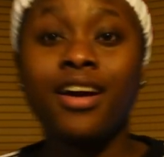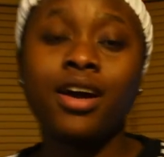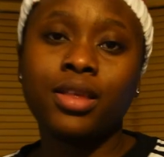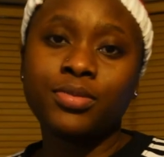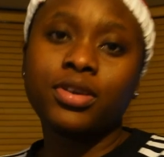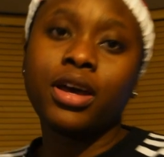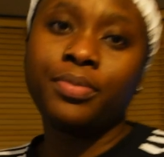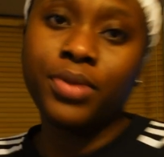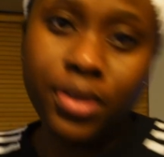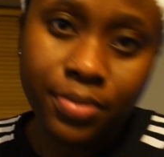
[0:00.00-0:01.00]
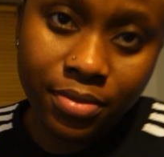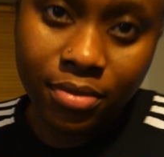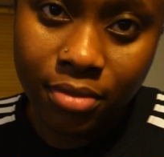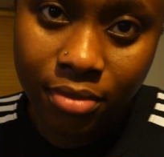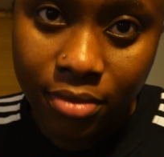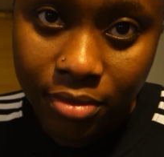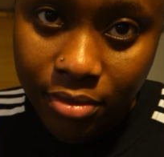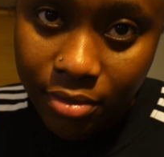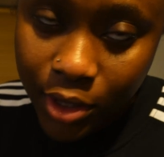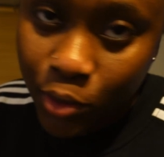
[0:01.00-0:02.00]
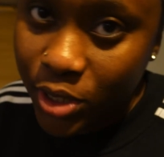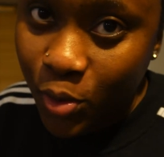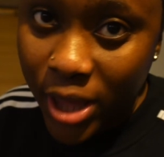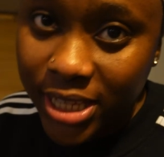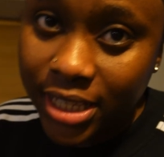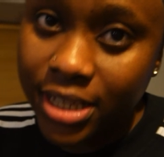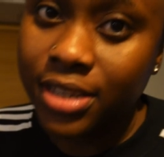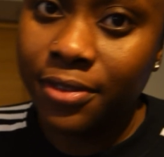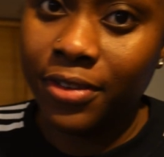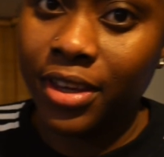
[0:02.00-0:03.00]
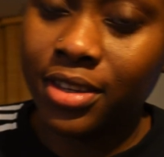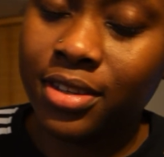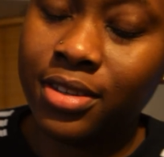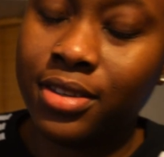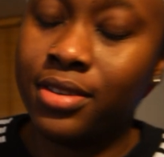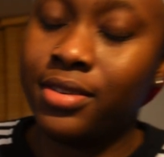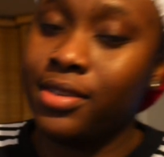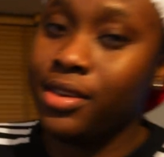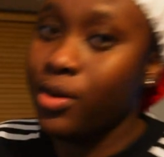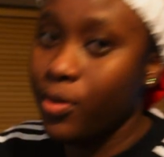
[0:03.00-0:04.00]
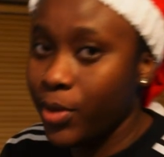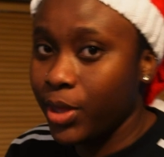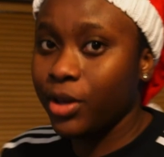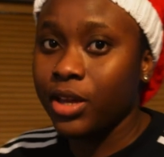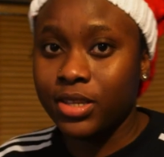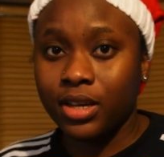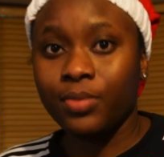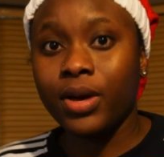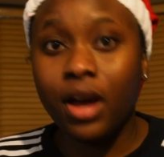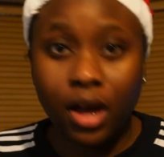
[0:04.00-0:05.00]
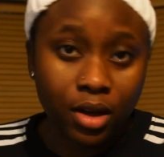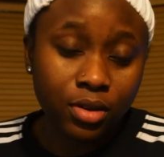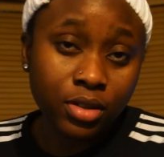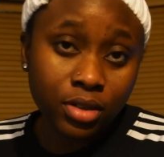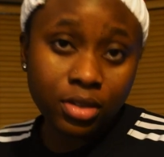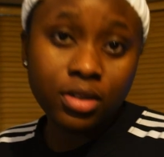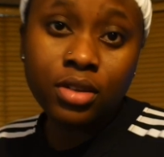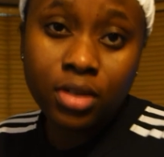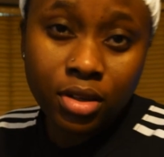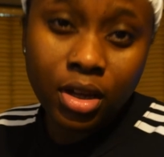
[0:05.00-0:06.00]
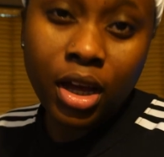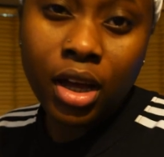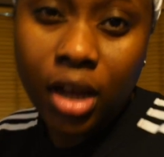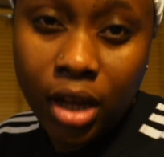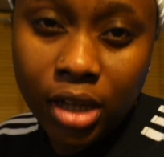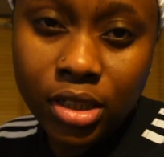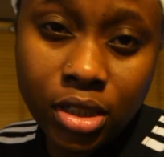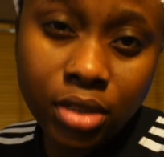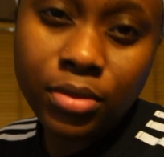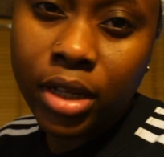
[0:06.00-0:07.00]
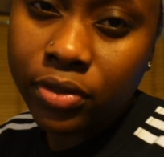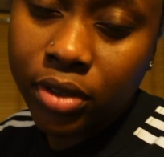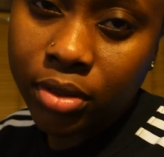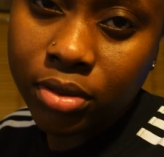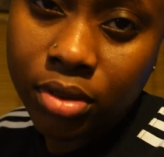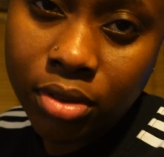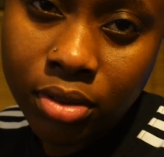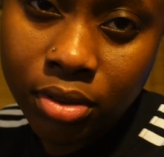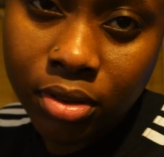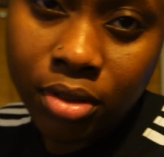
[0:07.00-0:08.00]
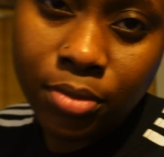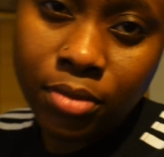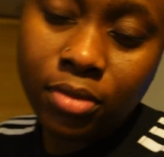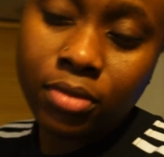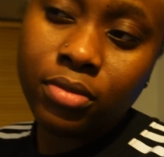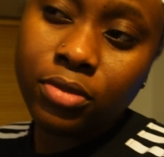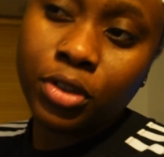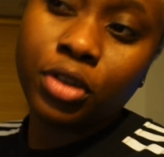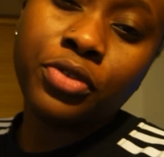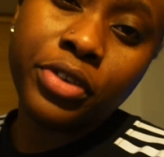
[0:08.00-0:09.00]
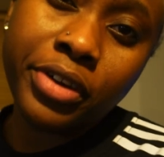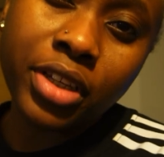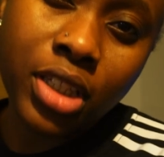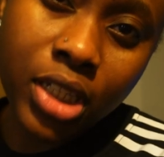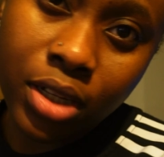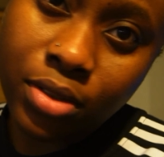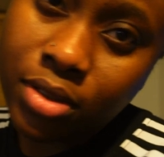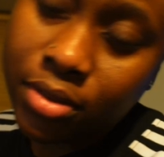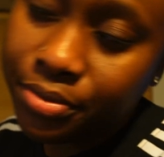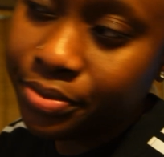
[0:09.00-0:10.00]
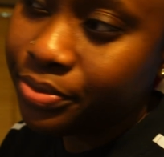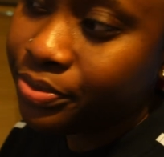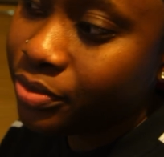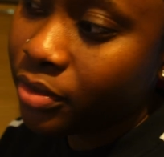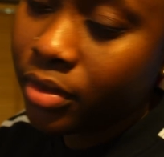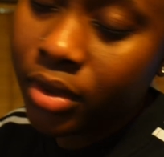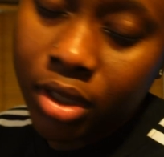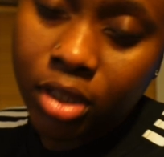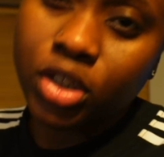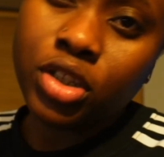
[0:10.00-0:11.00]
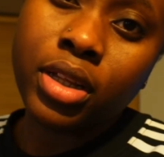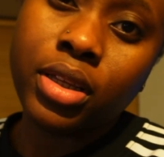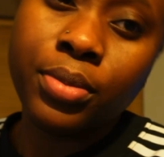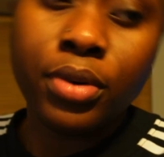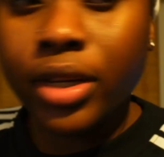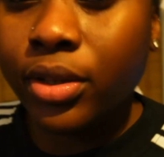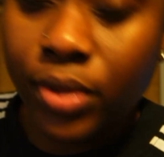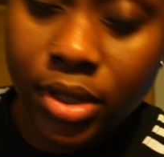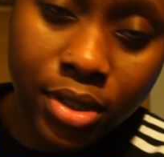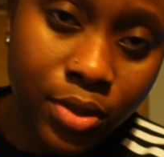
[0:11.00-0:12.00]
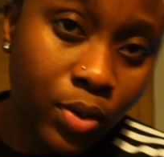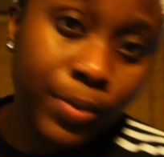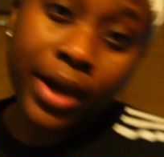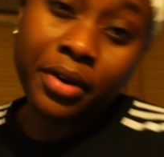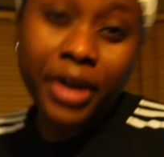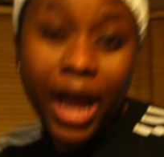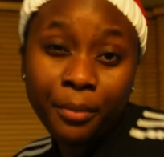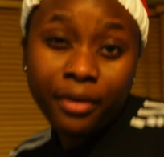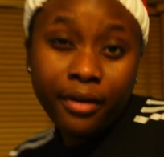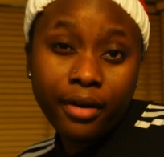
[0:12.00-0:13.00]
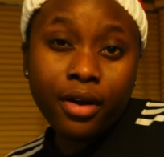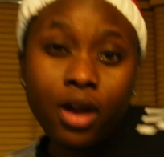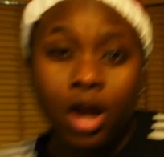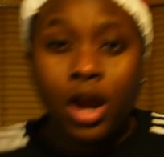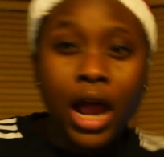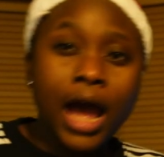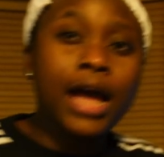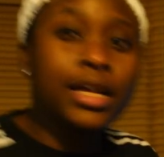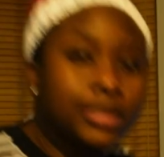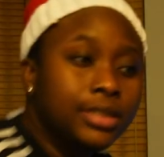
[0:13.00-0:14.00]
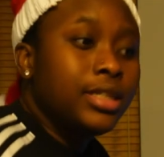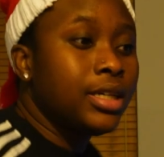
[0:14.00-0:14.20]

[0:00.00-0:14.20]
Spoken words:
and I'm so happy. It was quite an easy fix, but I'm gonna talk about how ashamed I felt for not figuring it out initially. But anyways, we're back on camera and